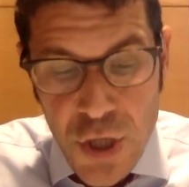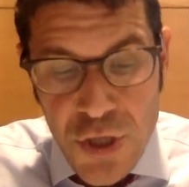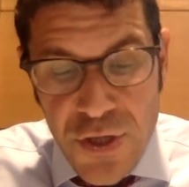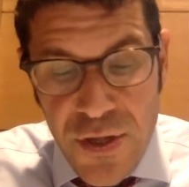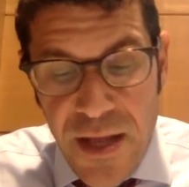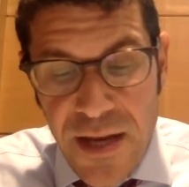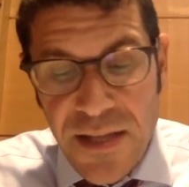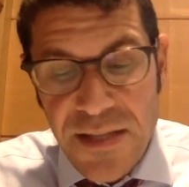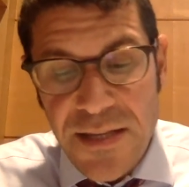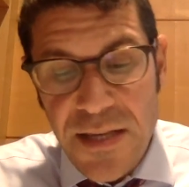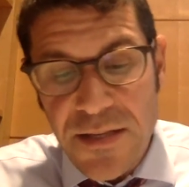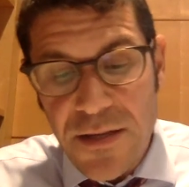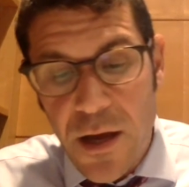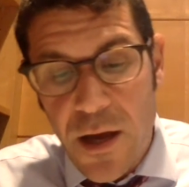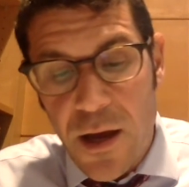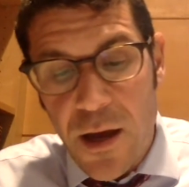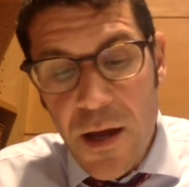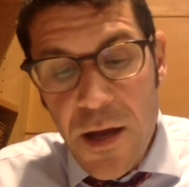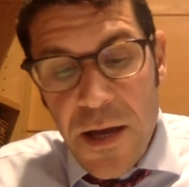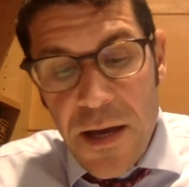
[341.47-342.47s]
So then he says,
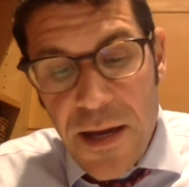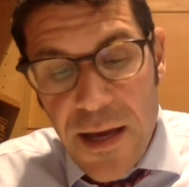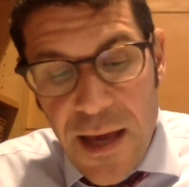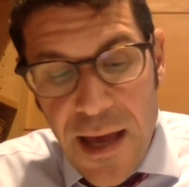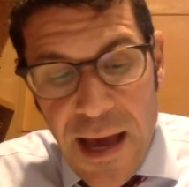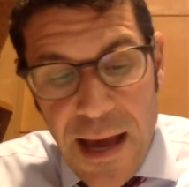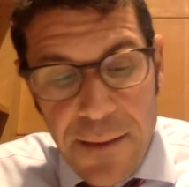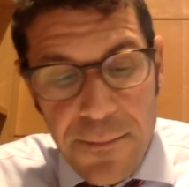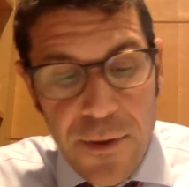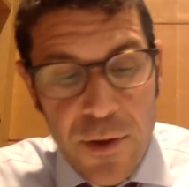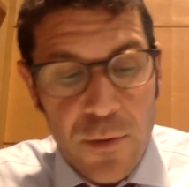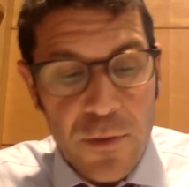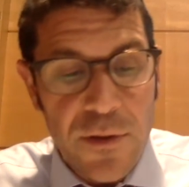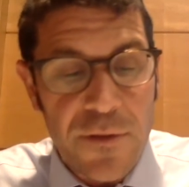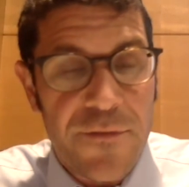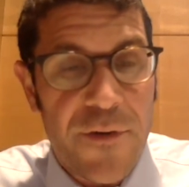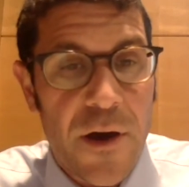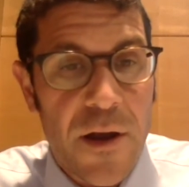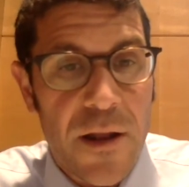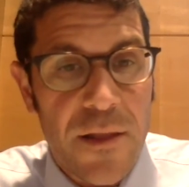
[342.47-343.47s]
chama
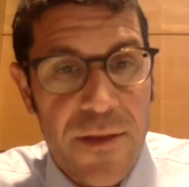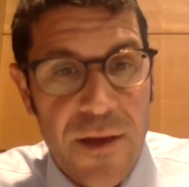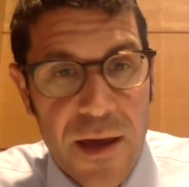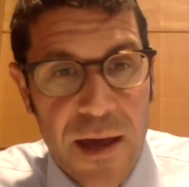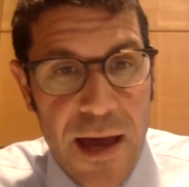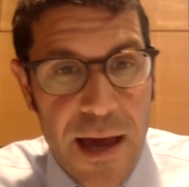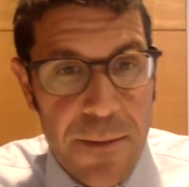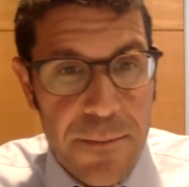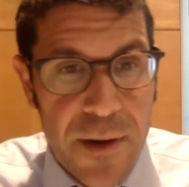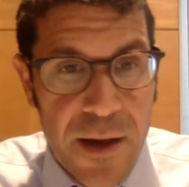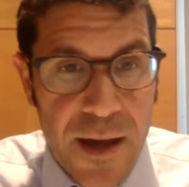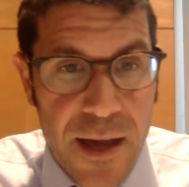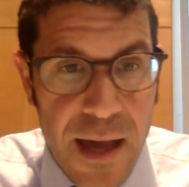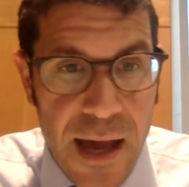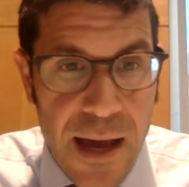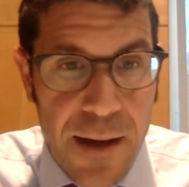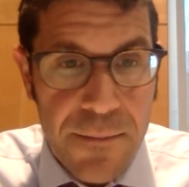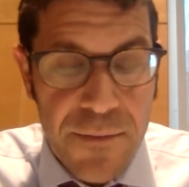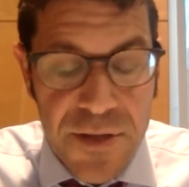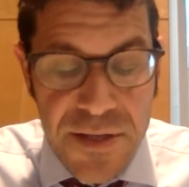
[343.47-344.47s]
ulevana, the
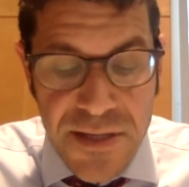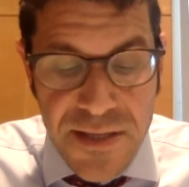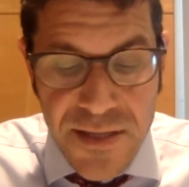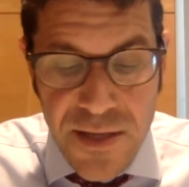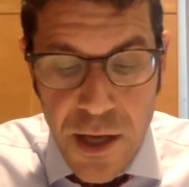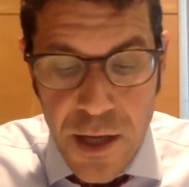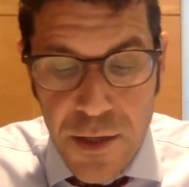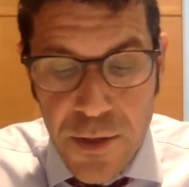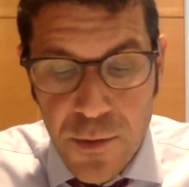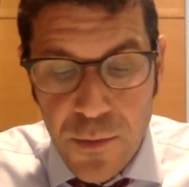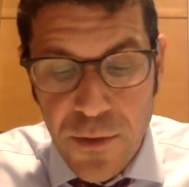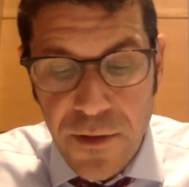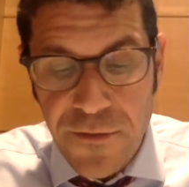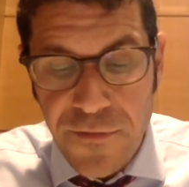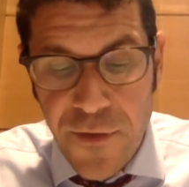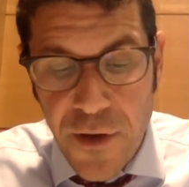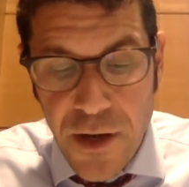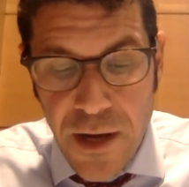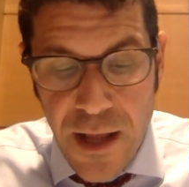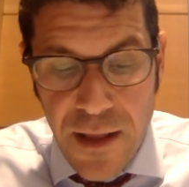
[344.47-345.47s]
cham, the sun,
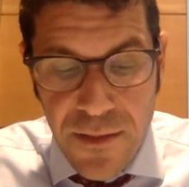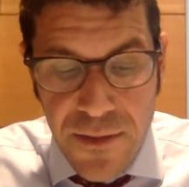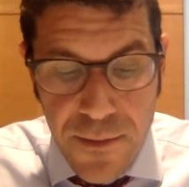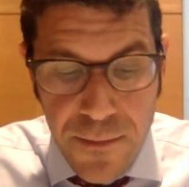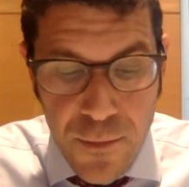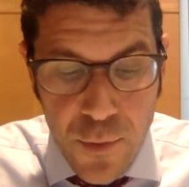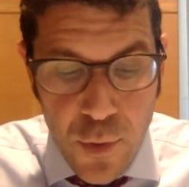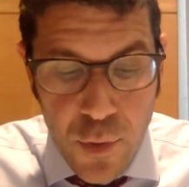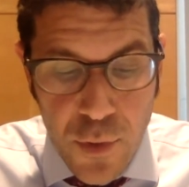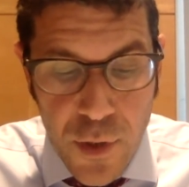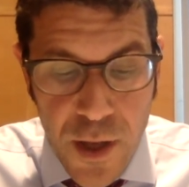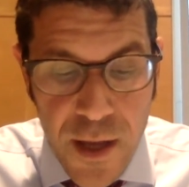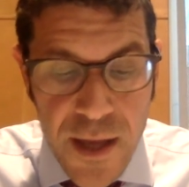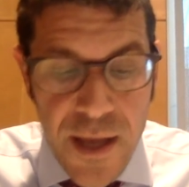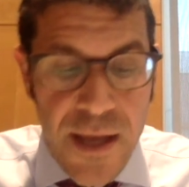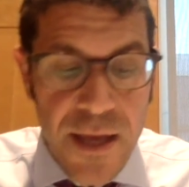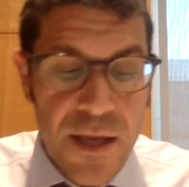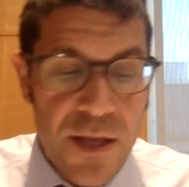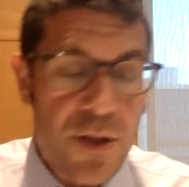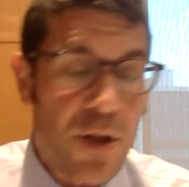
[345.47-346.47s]
ulevana, and the moon.
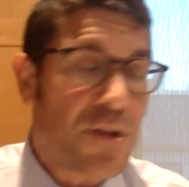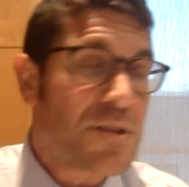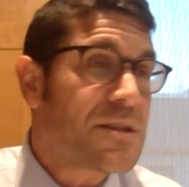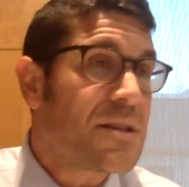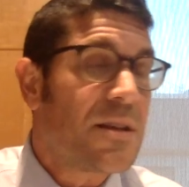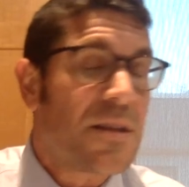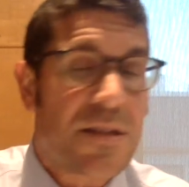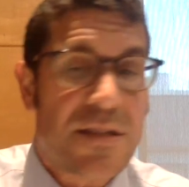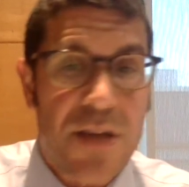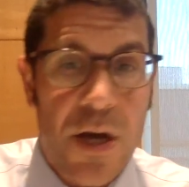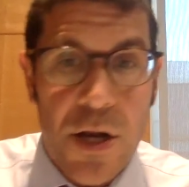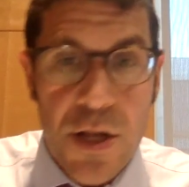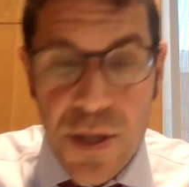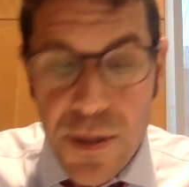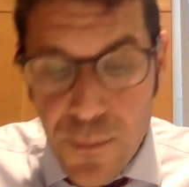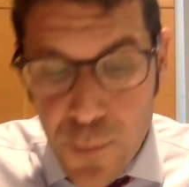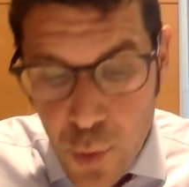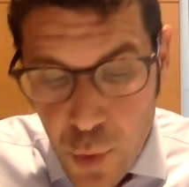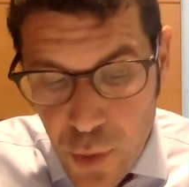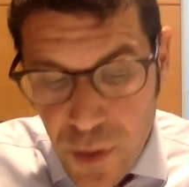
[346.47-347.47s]
He looks to the sun and
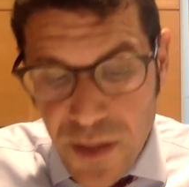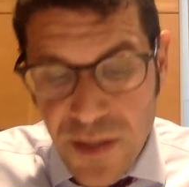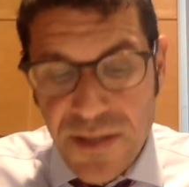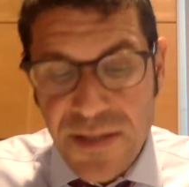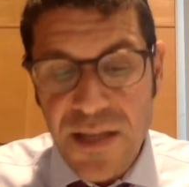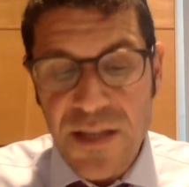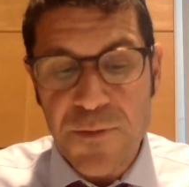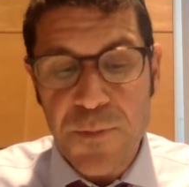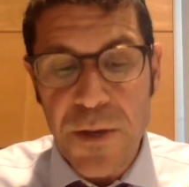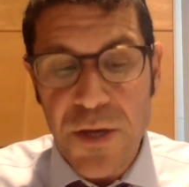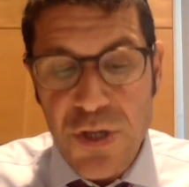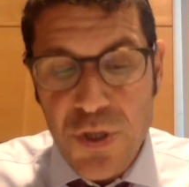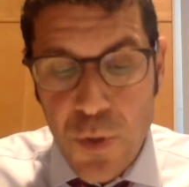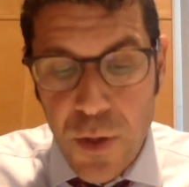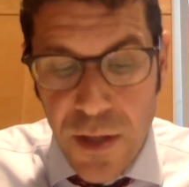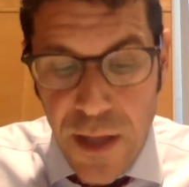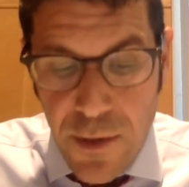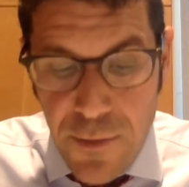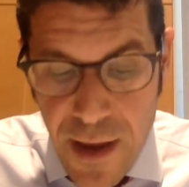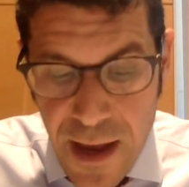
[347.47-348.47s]
the moon and he says, bikshu
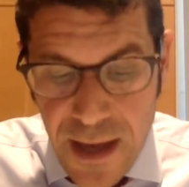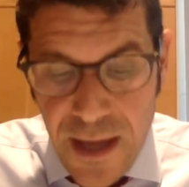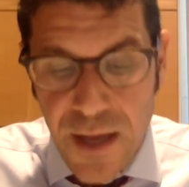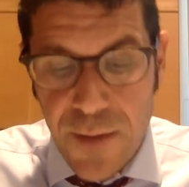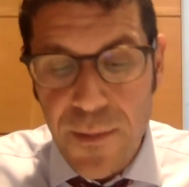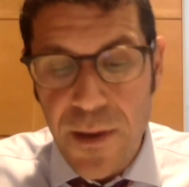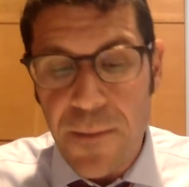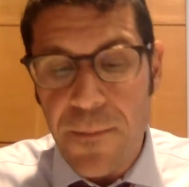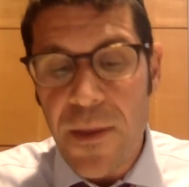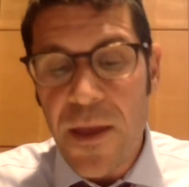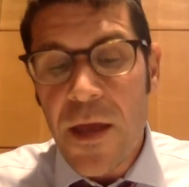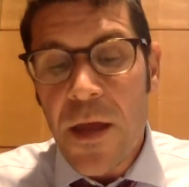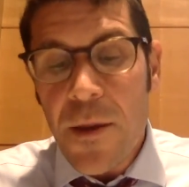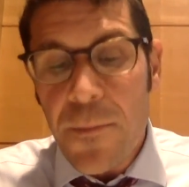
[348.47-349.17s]
alai rachamim.